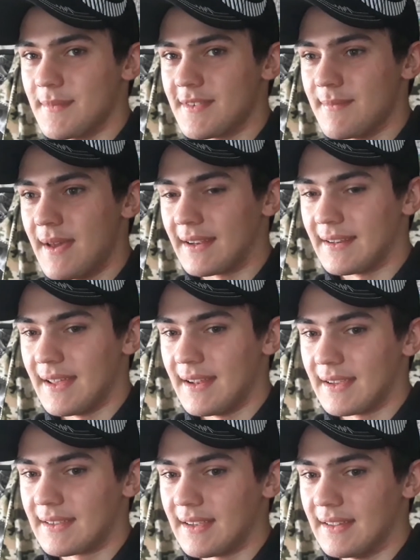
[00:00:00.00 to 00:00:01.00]
It's
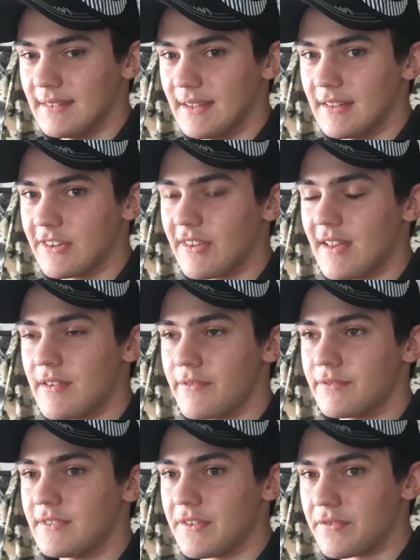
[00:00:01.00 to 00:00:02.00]
magnetic, and then there's a lot
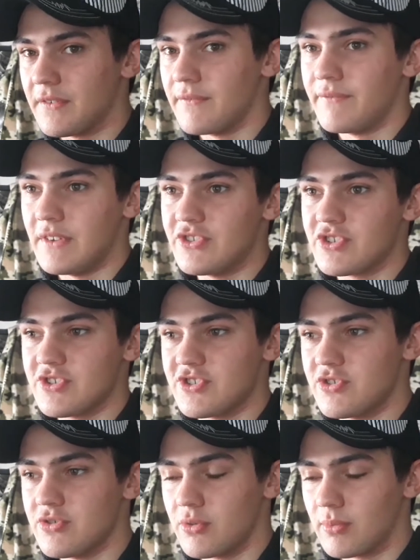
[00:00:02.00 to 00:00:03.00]
of different features
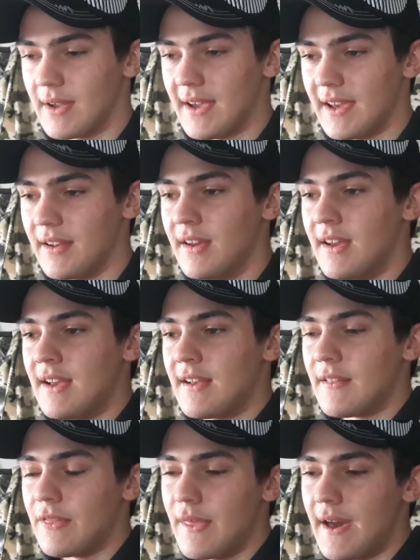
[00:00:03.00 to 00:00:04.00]
to the ride
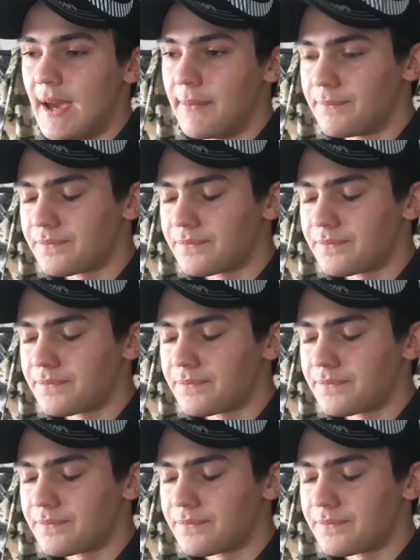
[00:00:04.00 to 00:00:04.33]
that